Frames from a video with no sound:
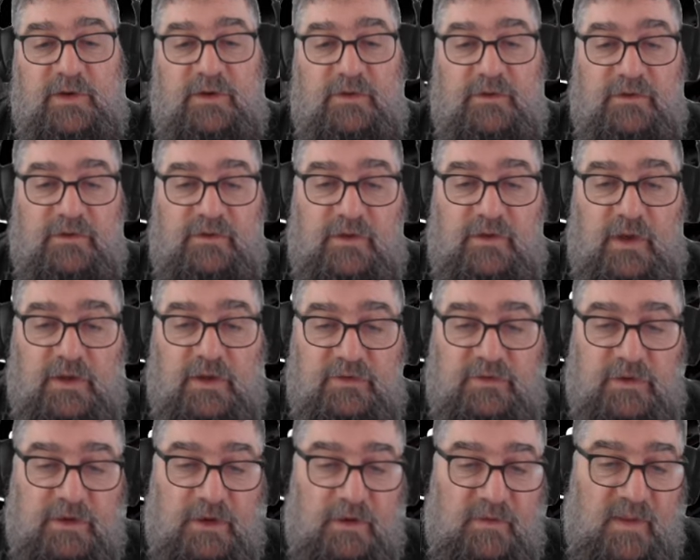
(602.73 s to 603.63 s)
into the
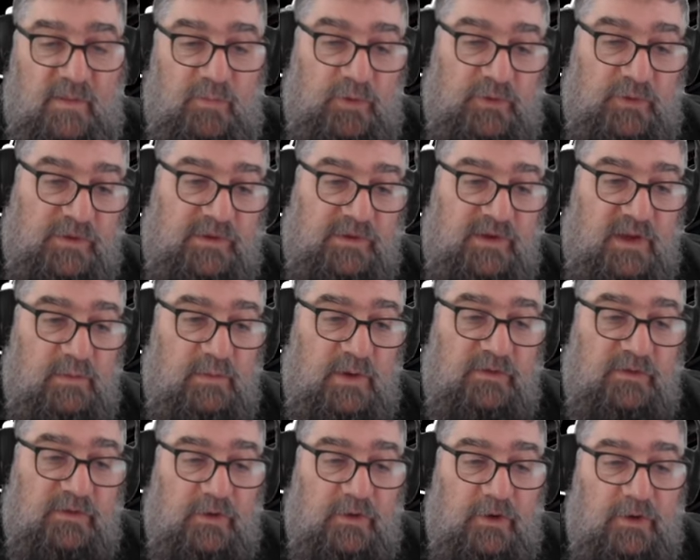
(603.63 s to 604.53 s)
station and then put the steam
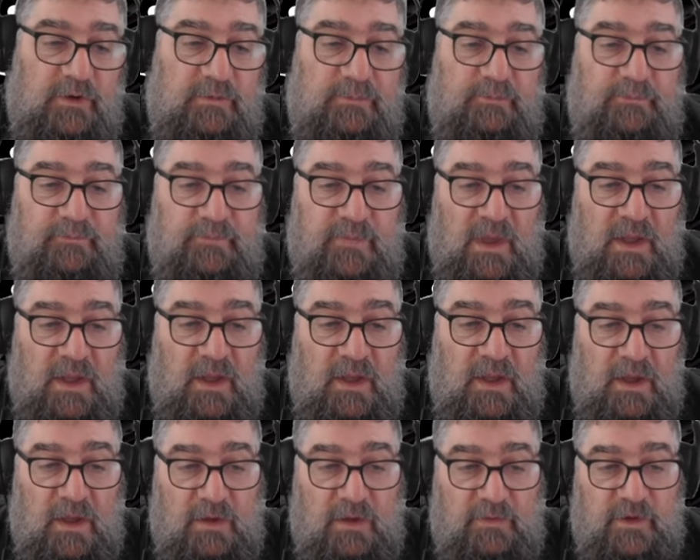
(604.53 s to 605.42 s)
engine on.
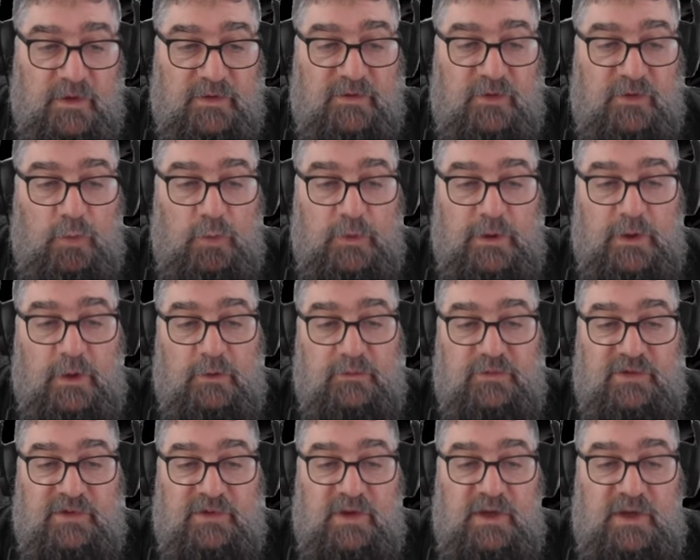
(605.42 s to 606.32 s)
There's cooling
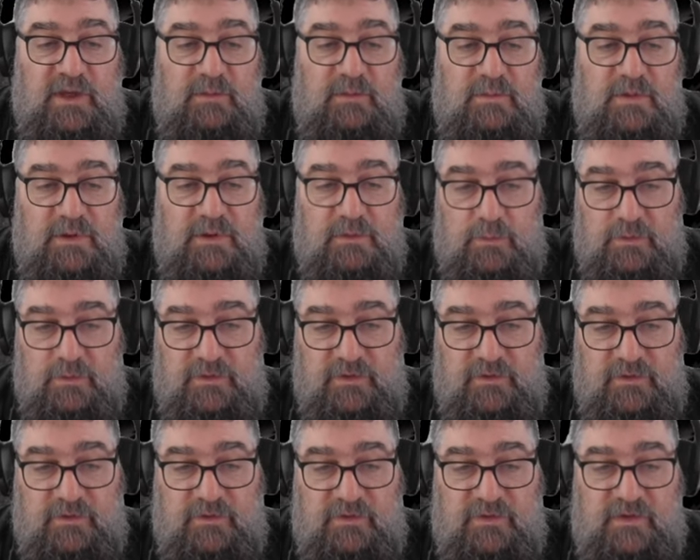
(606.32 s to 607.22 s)
off steam,
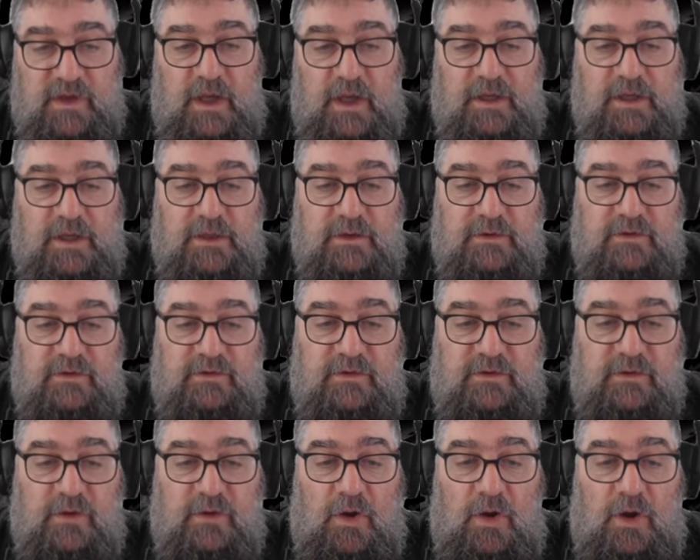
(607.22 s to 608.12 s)
which is starting at
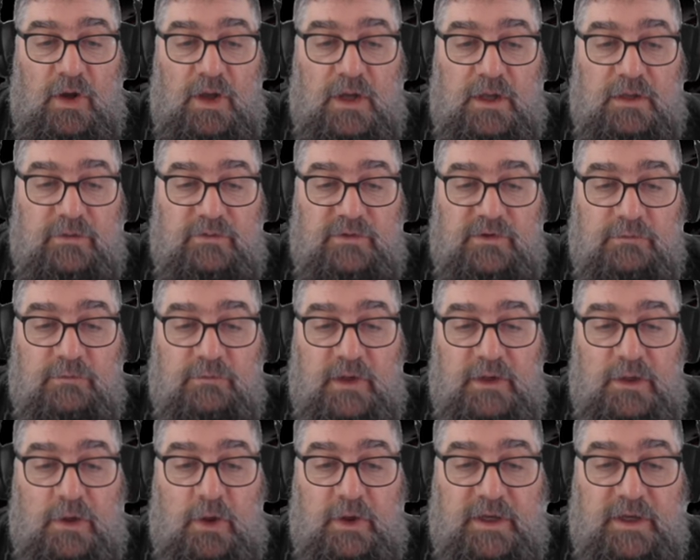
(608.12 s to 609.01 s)
St Ives. You
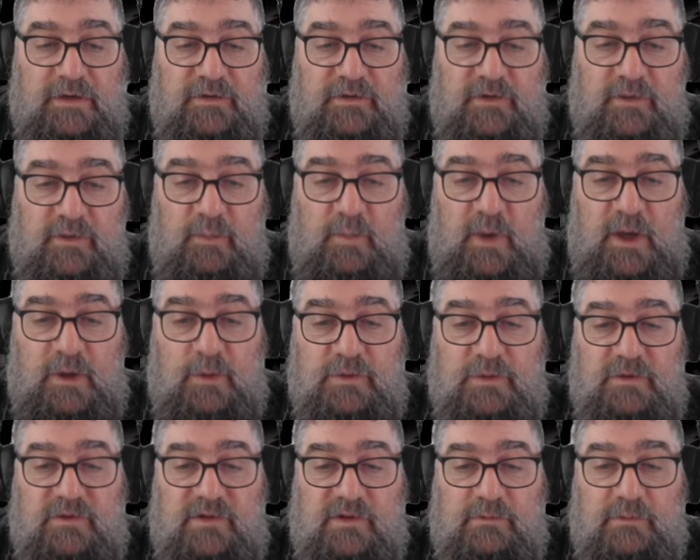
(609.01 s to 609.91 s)
run light engines
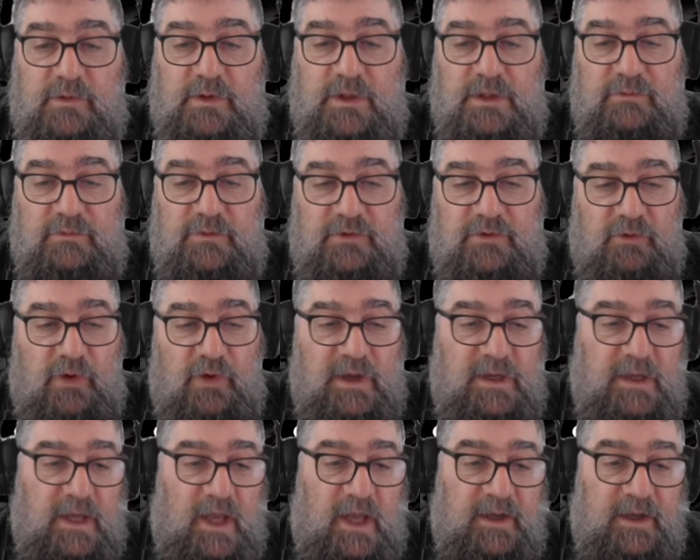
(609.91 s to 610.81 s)
backwards to relieve a
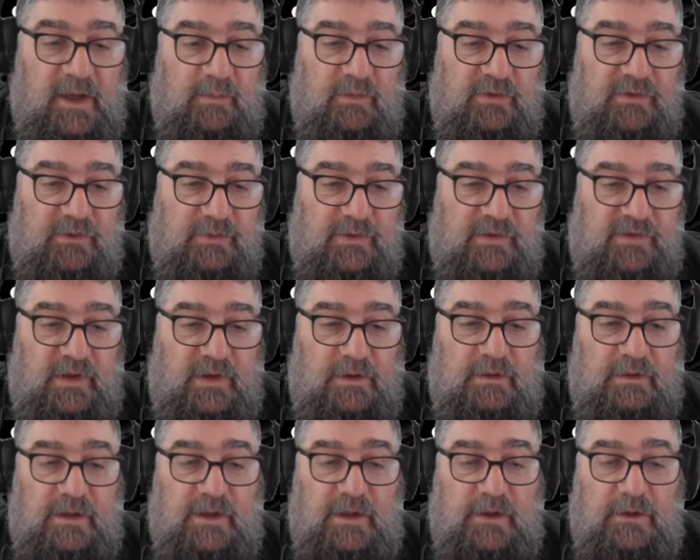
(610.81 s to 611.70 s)
train unable to
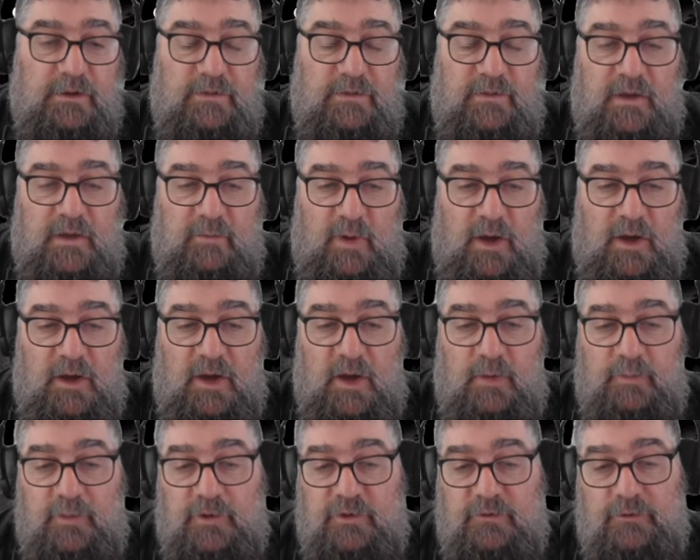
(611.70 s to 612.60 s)
ascend the hill and then park
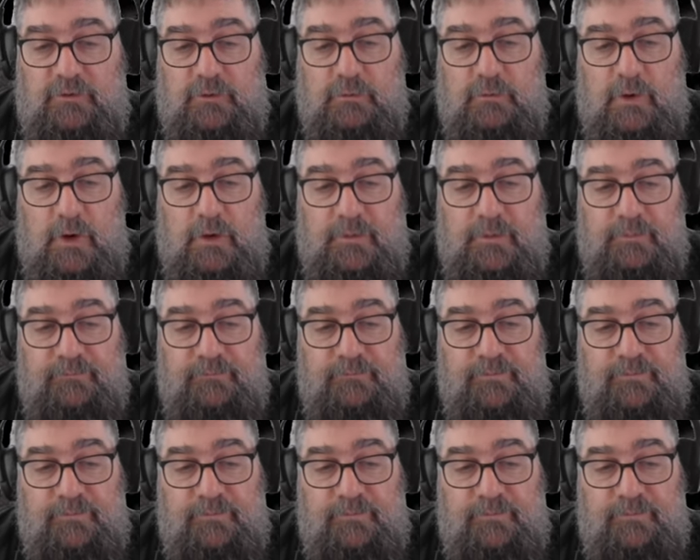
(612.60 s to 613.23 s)
up in Truro.